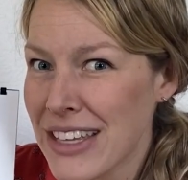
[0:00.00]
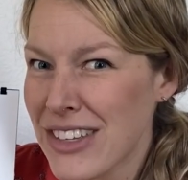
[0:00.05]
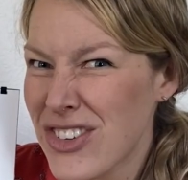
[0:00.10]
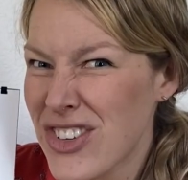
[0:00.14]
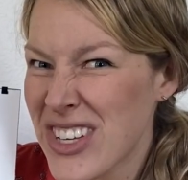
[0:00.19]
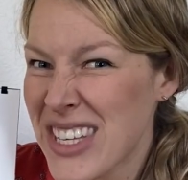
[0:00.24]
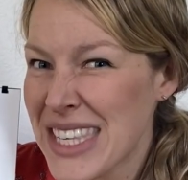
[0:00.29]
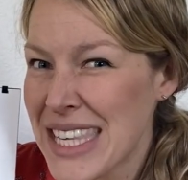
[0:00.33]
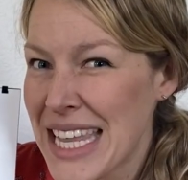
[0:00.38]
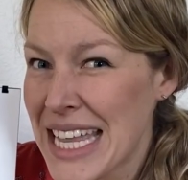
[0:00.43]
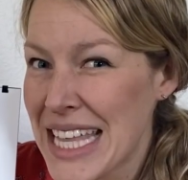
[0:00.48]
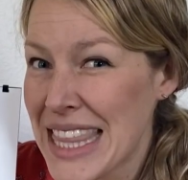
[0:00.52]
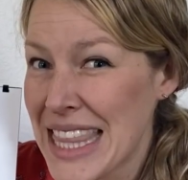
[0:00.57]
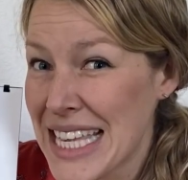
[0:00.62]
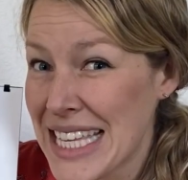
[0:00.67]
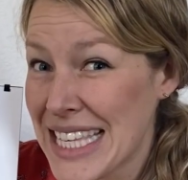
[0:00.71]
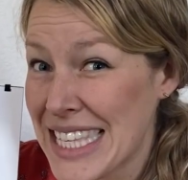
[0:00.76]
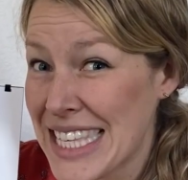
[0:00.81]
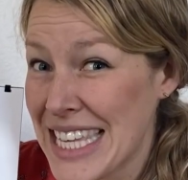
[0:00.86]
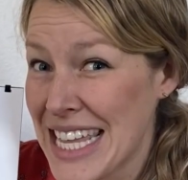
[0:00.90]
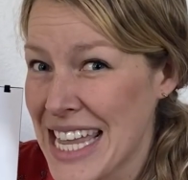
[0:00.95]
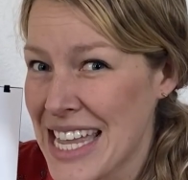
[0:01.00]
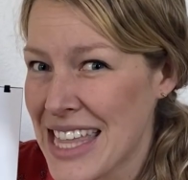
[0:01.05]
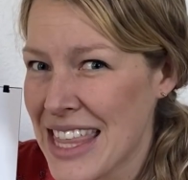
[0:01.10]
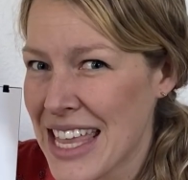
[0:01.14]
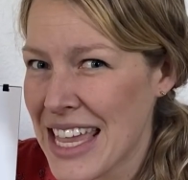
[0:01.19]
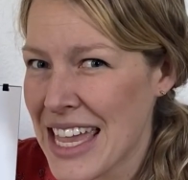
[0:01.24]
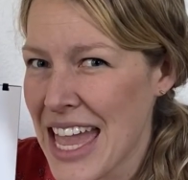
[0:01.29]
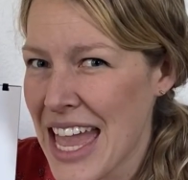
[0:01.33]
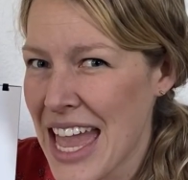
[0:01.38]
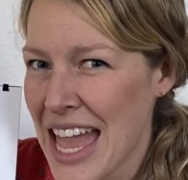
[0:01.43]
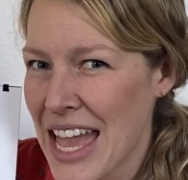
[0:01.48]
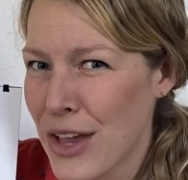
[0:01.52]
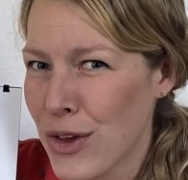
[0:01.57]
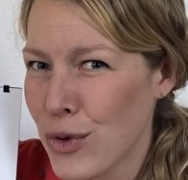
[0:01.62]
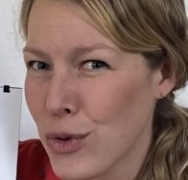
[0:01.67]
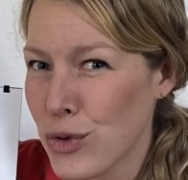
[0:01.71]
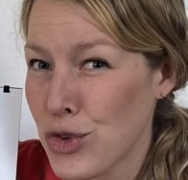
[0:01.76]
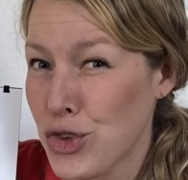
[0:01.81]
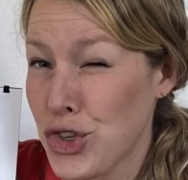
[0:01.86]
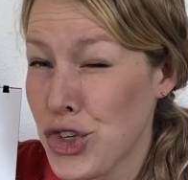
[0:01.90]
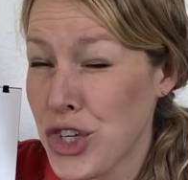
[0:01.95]
just like the C and the K who
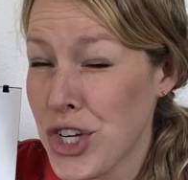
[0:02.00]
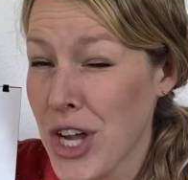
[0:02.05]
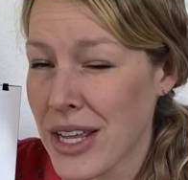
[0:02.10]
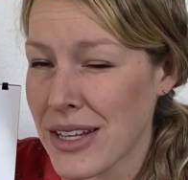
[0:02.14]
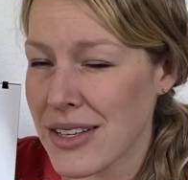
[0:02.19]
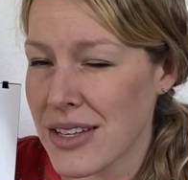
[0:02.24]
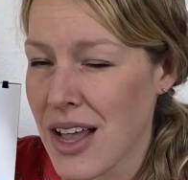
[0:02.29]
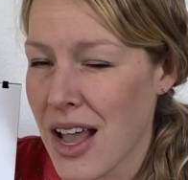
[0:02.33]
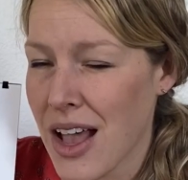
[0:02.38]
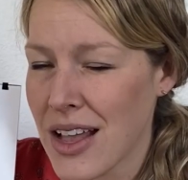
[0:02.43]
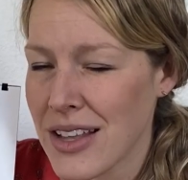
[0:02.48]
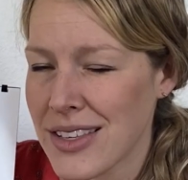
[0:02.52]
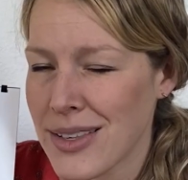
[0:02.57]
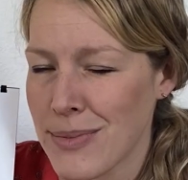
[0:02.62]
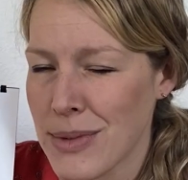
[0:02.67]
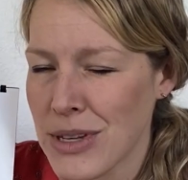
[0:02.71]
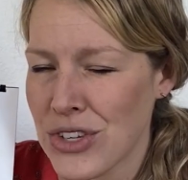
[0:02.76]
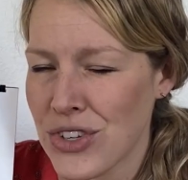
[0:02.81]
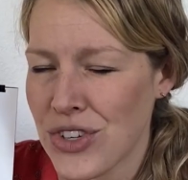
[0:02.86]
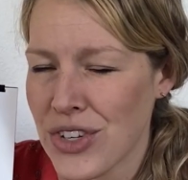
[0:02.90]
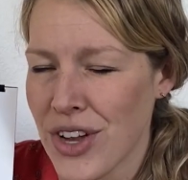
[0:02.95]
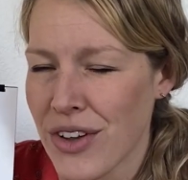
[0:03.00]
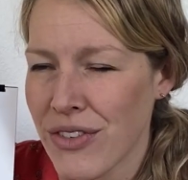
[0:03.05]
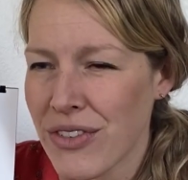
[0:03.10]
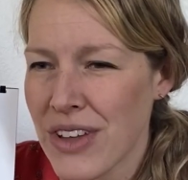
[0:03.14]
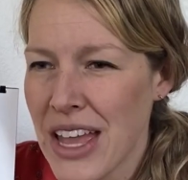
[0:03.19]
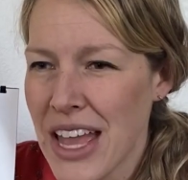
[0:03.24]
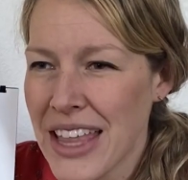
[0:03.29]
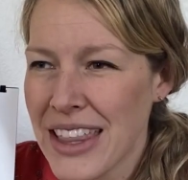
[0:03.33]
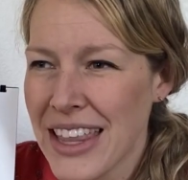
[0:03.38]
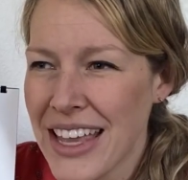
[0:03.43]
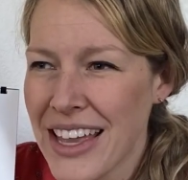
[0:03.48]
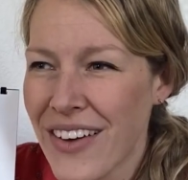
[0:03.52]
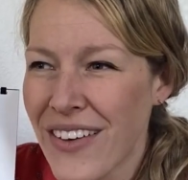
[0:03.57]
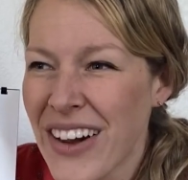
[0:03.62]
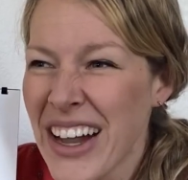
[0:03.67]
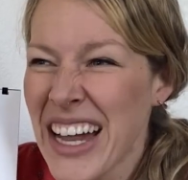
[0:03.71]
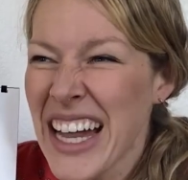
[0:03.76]
just caused mischief. They go,